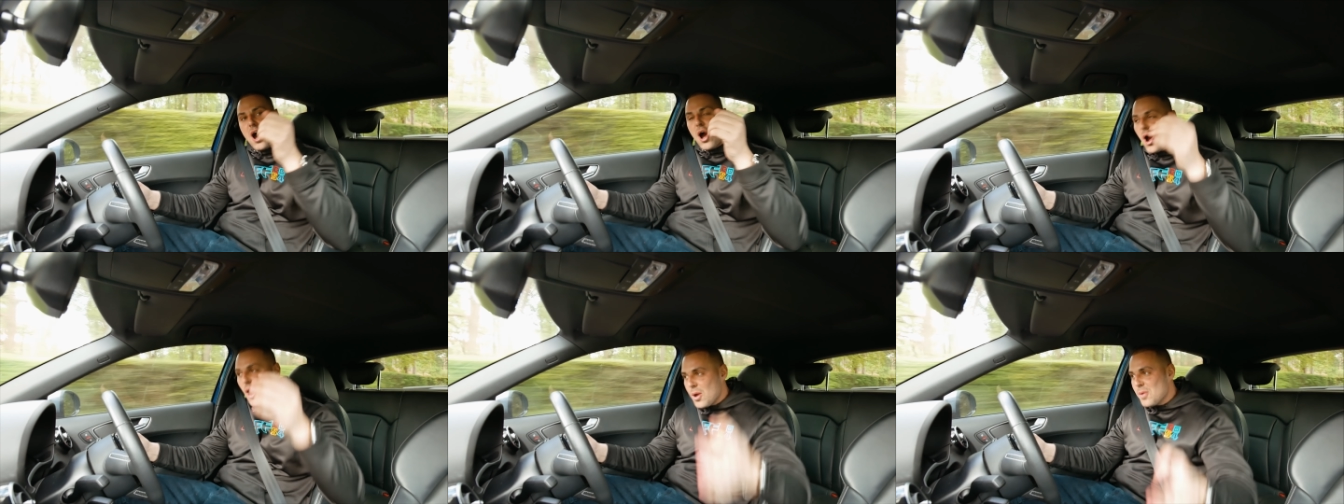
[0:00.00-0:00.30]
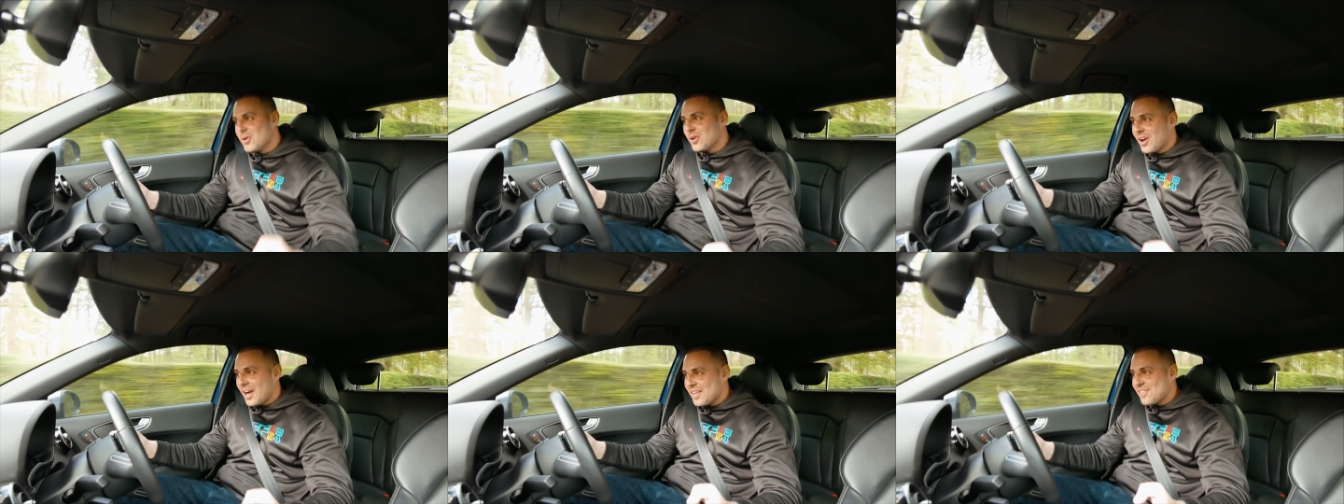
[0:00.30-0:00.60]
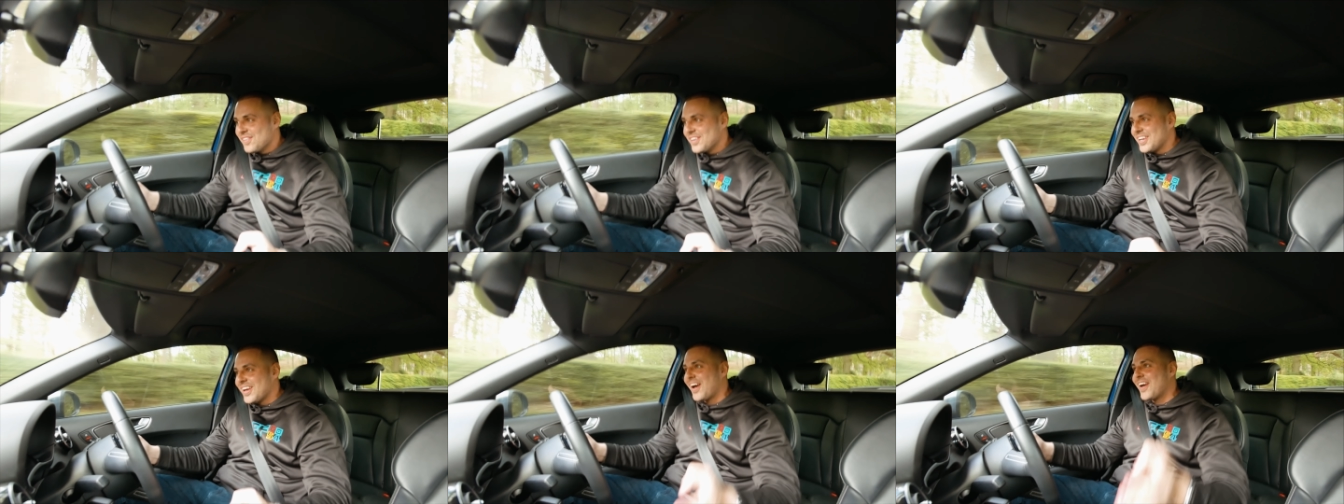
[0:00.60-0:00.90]
I hope you liked the
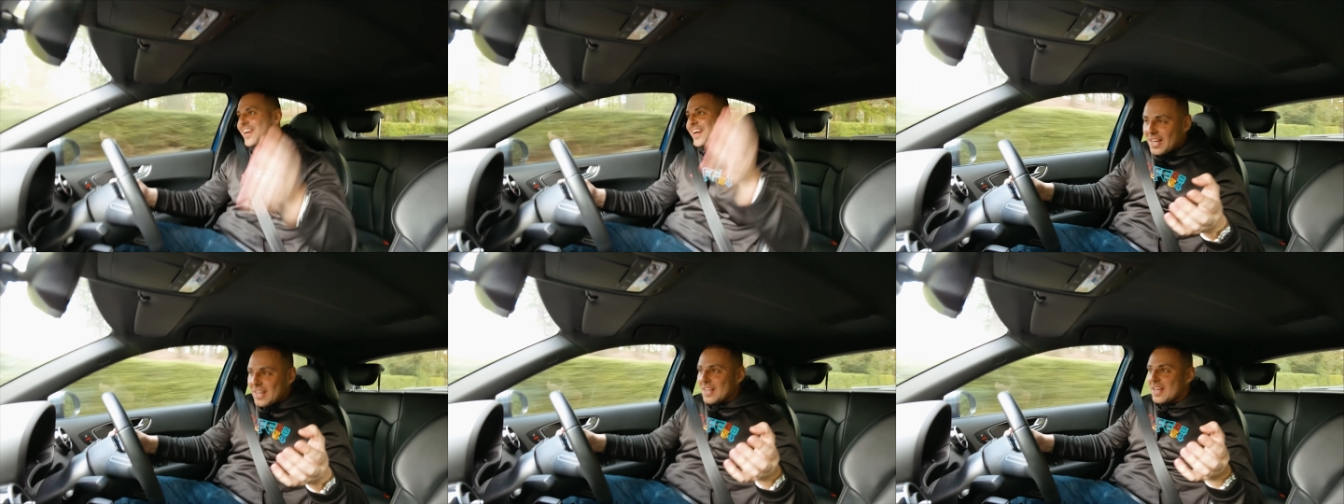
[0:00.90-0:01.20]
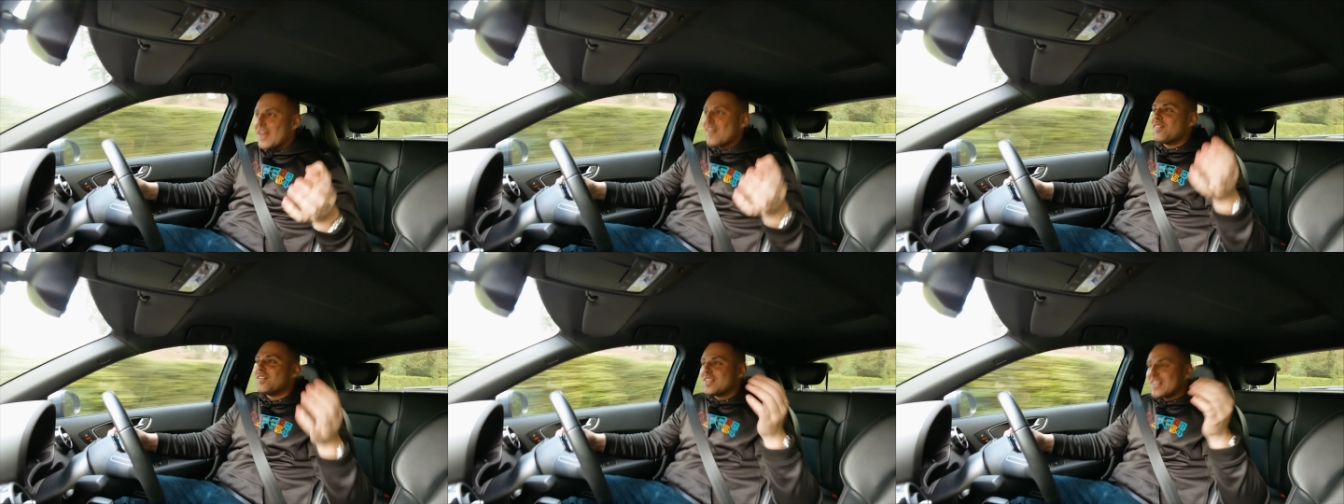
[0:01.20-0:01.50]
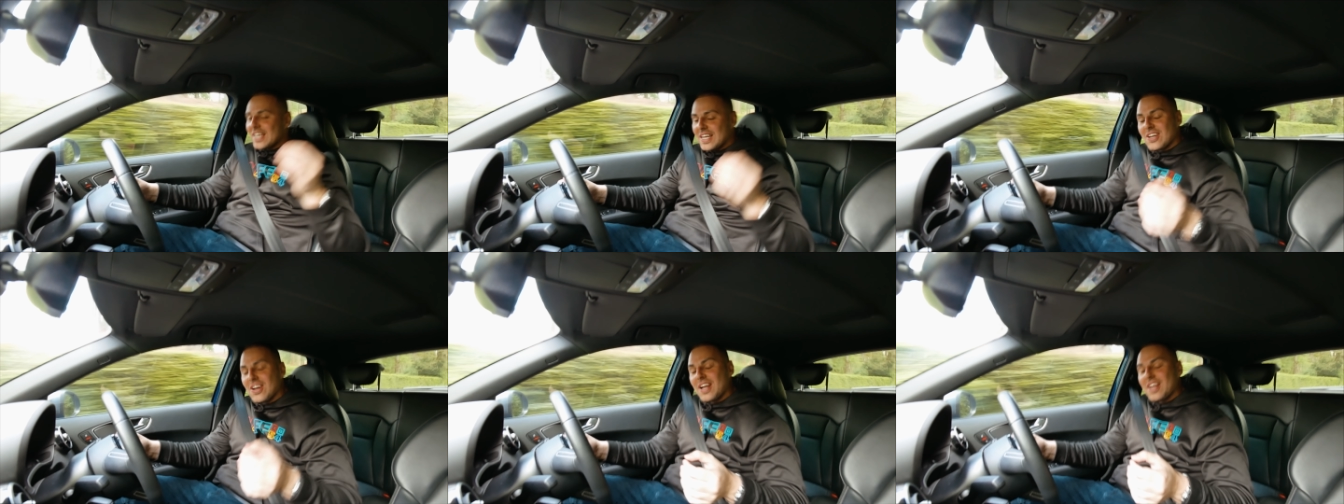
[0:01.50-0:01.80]
video. If you
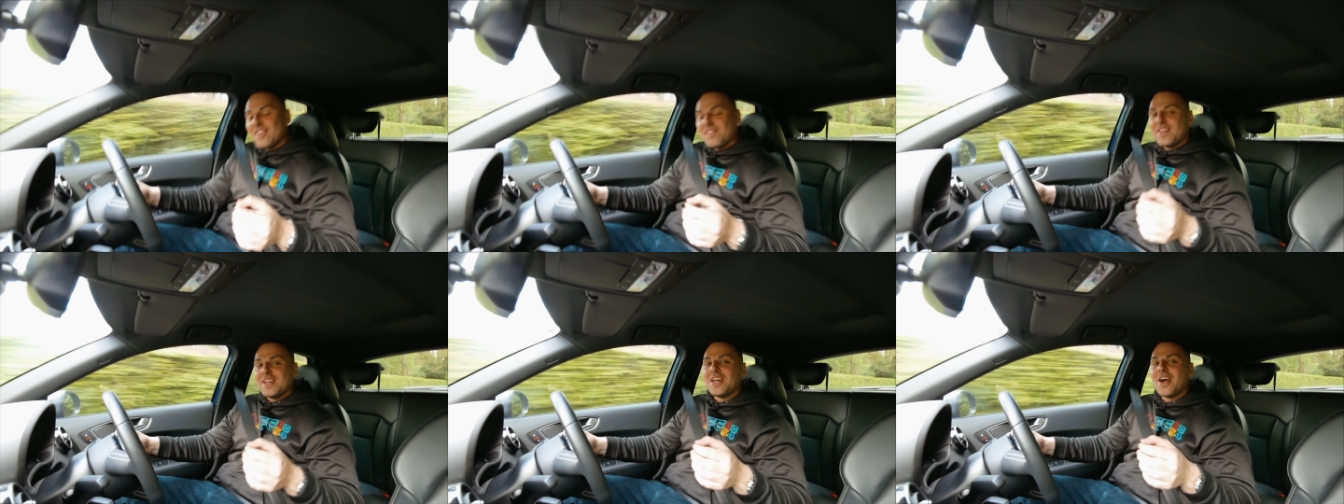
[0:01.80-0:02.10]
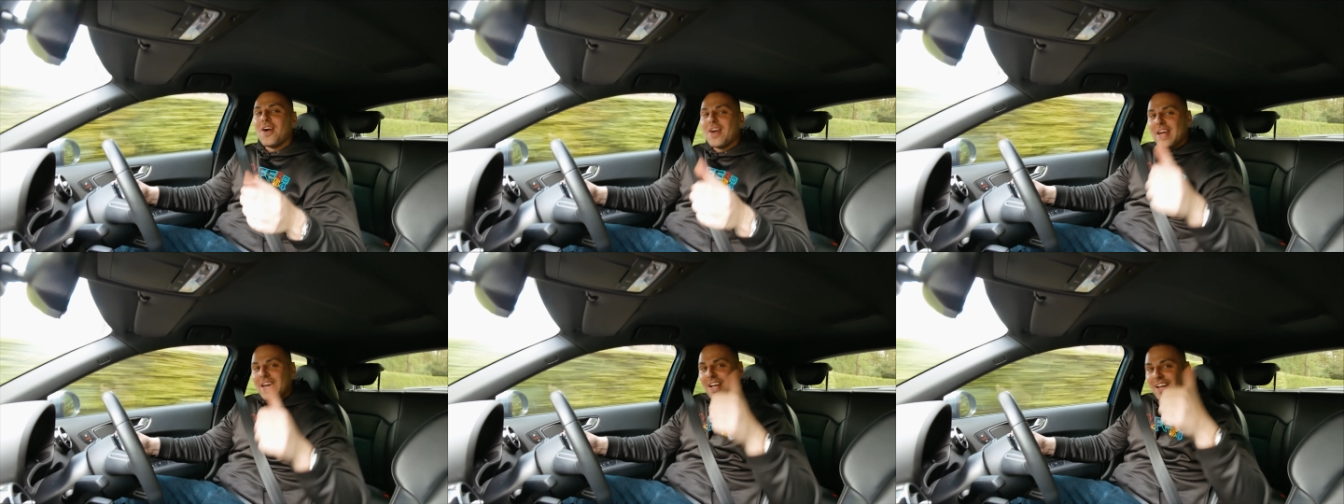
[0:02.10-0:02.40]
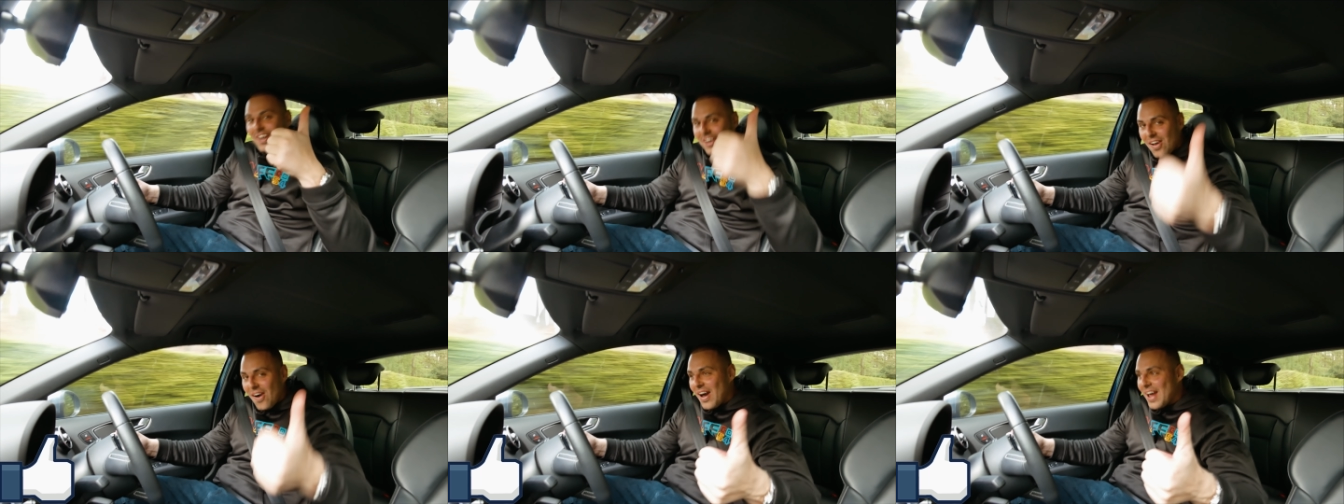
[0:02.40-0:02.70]
did like the video, hit
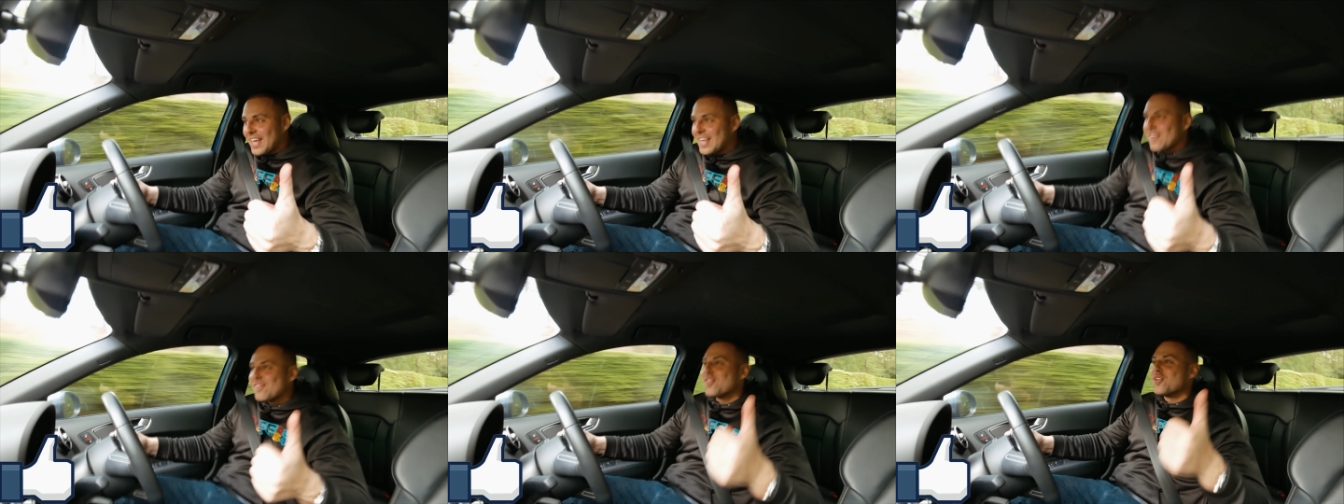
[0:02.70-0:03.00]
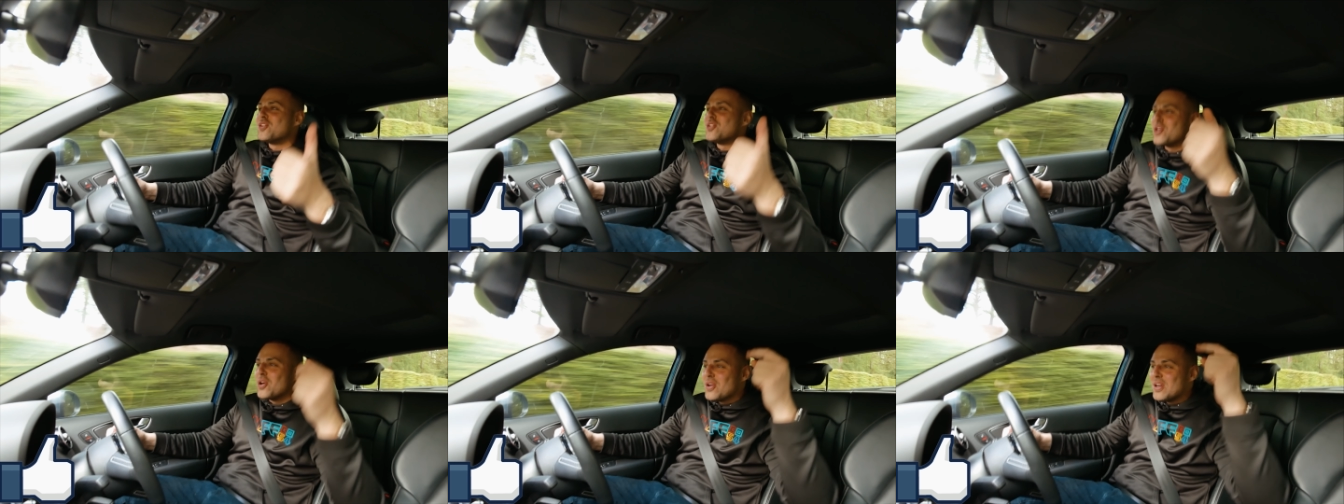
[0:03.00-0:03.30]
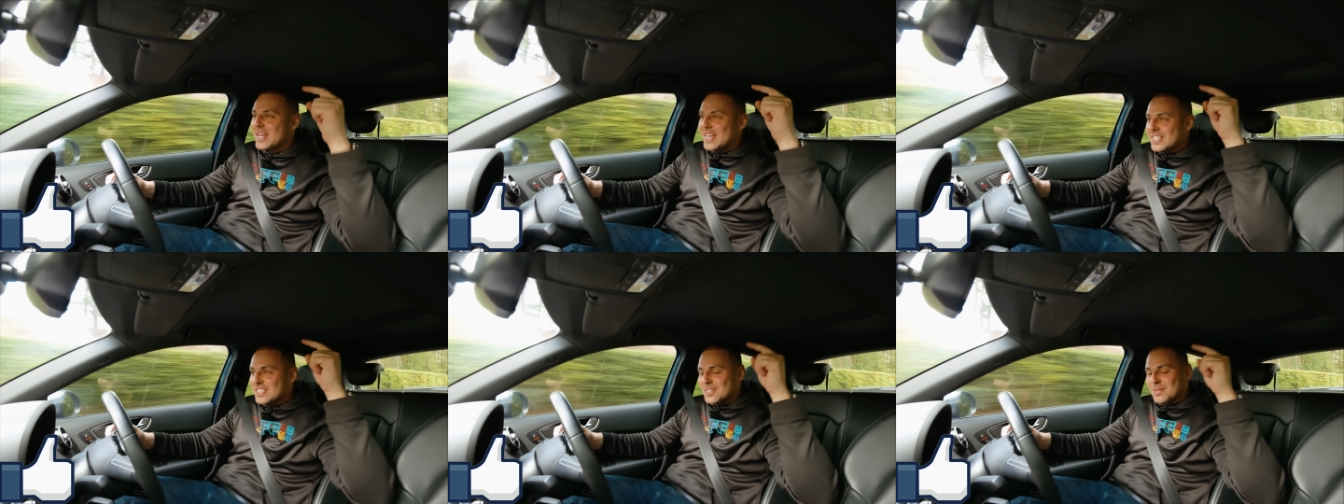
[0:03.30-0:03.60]
like. If you're new,
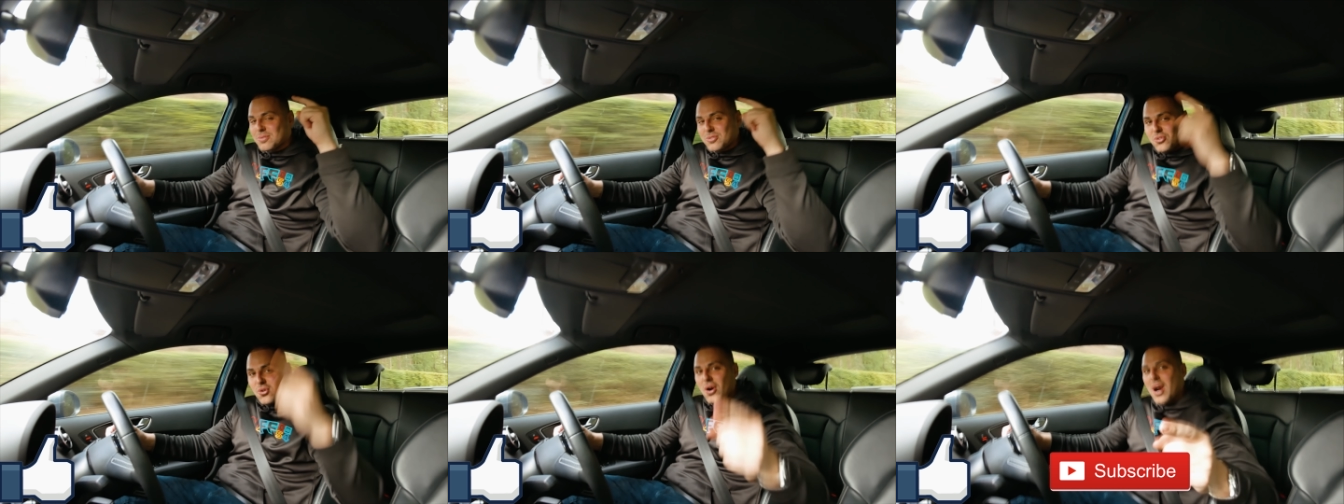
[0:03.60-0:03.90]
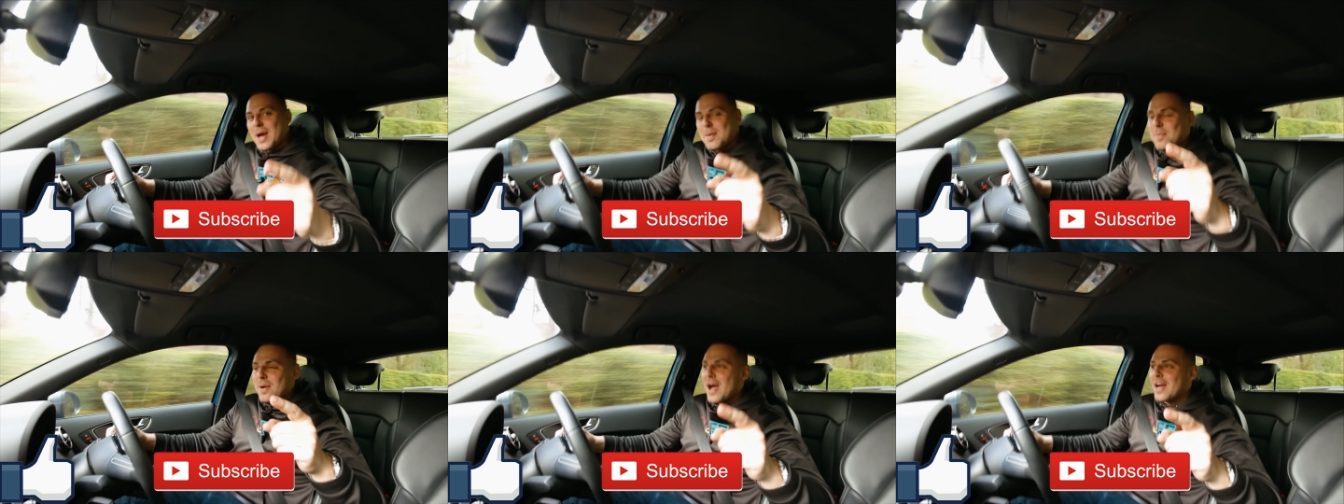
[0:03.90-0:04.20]
hit subscribe.